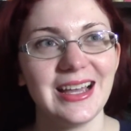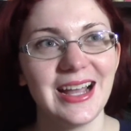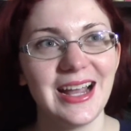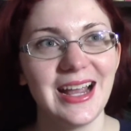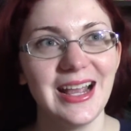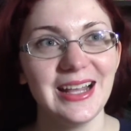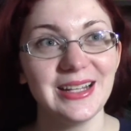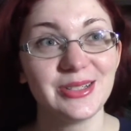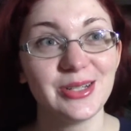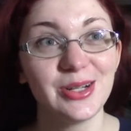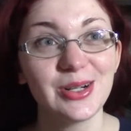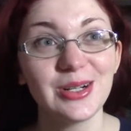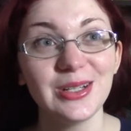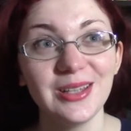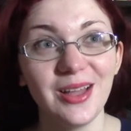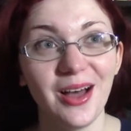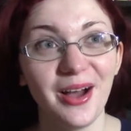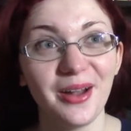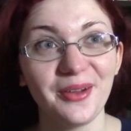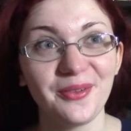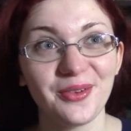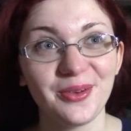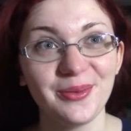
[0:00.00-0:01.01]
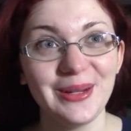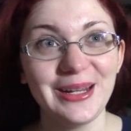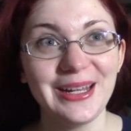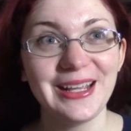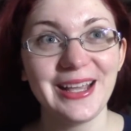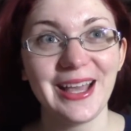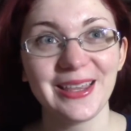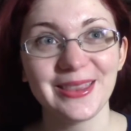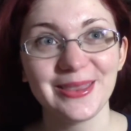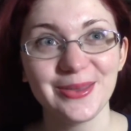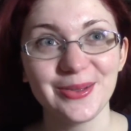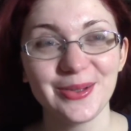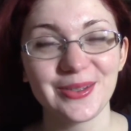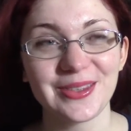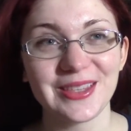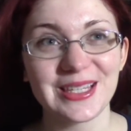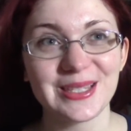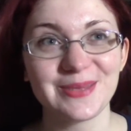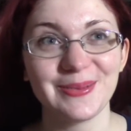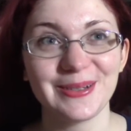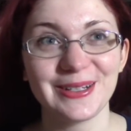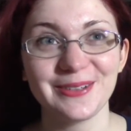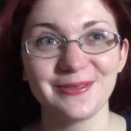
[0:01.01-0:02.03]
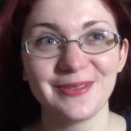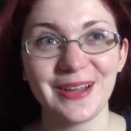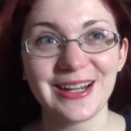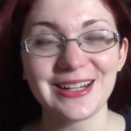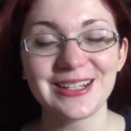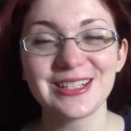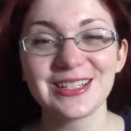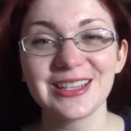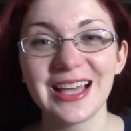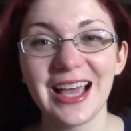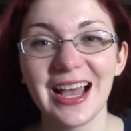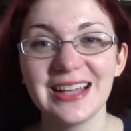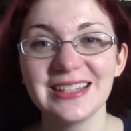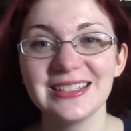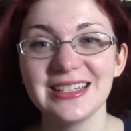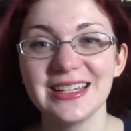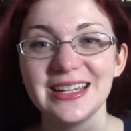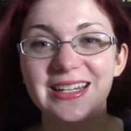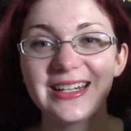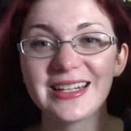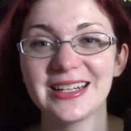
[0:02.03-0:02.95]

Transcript: it took a lot for me to get through this, but eventually I did.